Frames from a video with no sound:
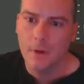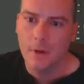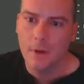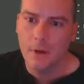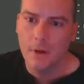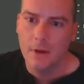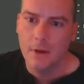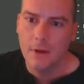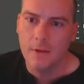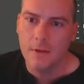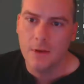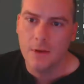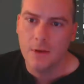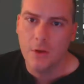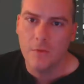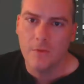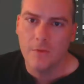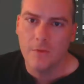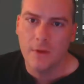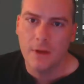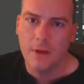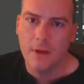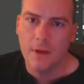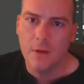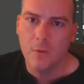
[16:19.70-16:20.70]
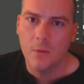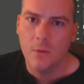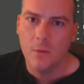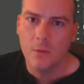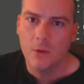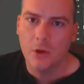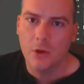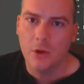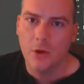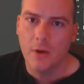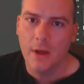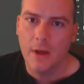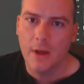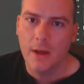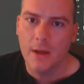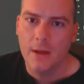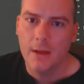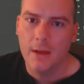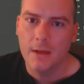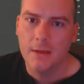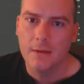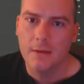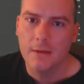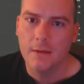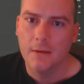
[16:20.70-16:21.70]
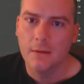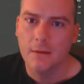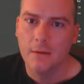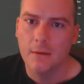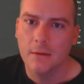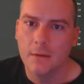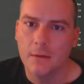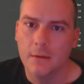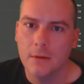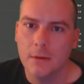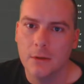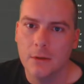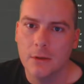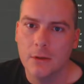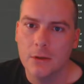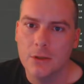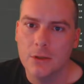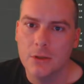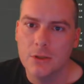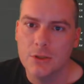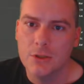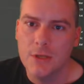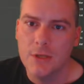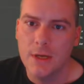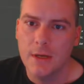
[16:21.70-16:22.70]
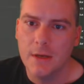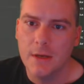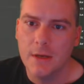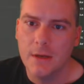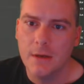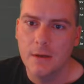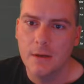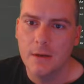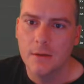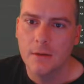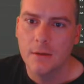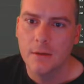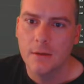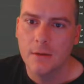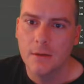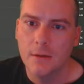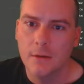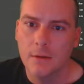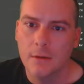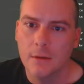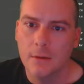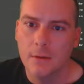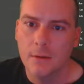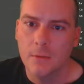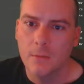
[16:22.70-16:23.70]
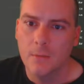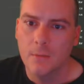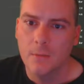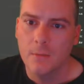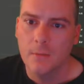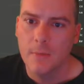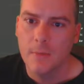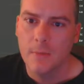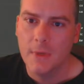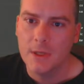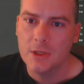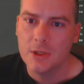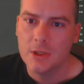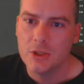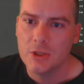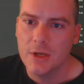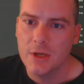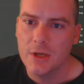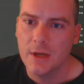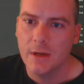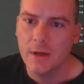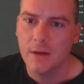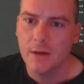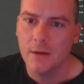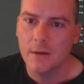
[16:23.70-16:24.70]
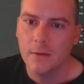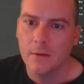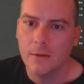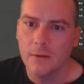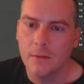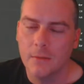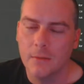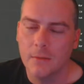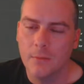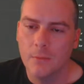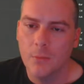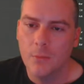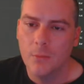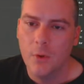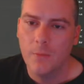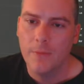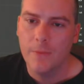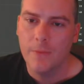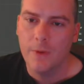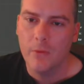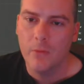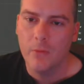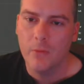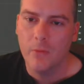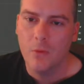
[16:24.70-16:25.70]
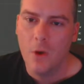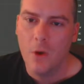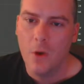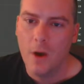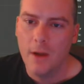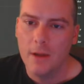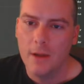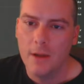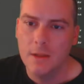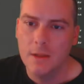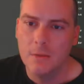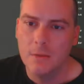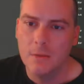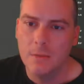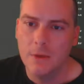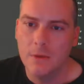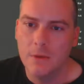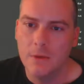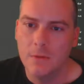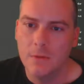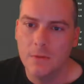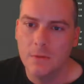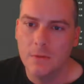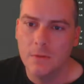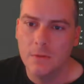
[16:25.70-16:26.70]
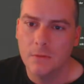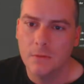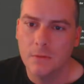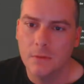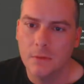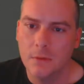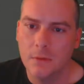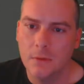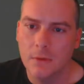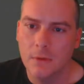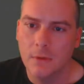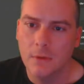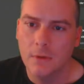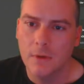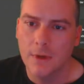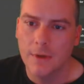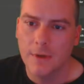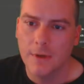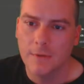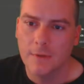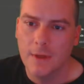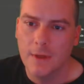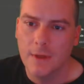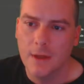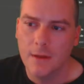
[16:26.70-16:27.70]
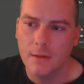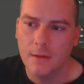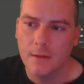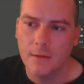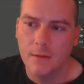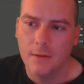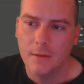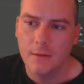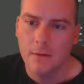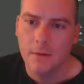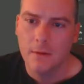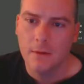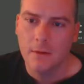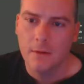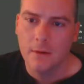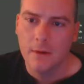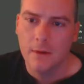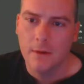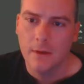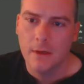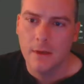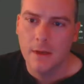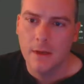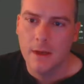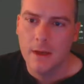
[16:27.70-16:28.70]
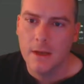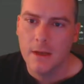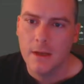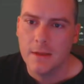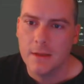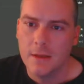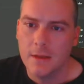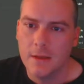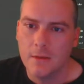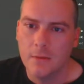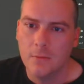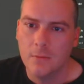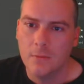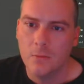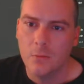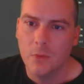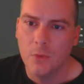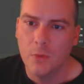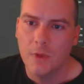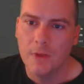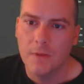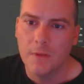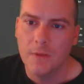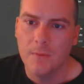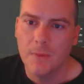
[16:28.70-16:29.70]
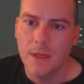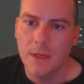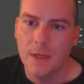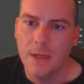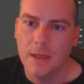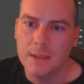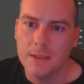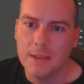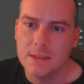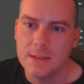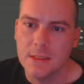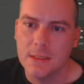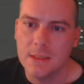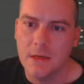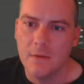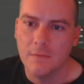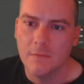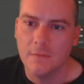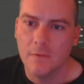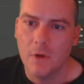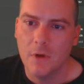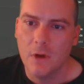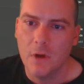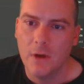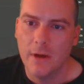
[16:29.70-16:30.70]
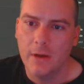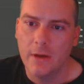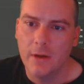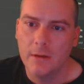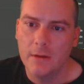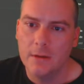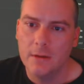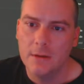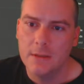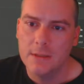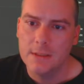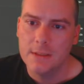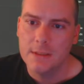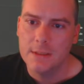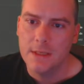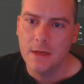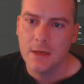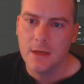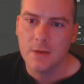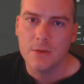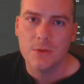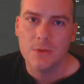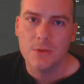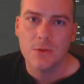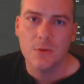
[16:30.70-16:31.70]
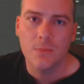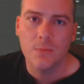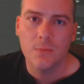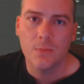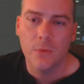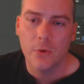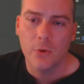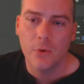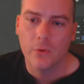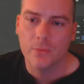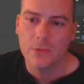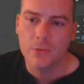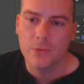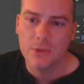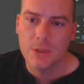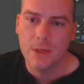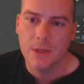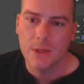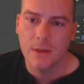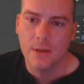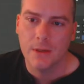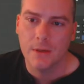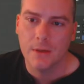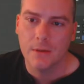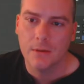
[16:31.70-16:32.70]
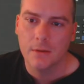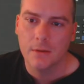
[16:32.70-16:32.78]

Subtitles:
and then over here we want to go add shader, mix shader, pop that right in the middle like that, and then bring the BSDF line down to the bottom shader,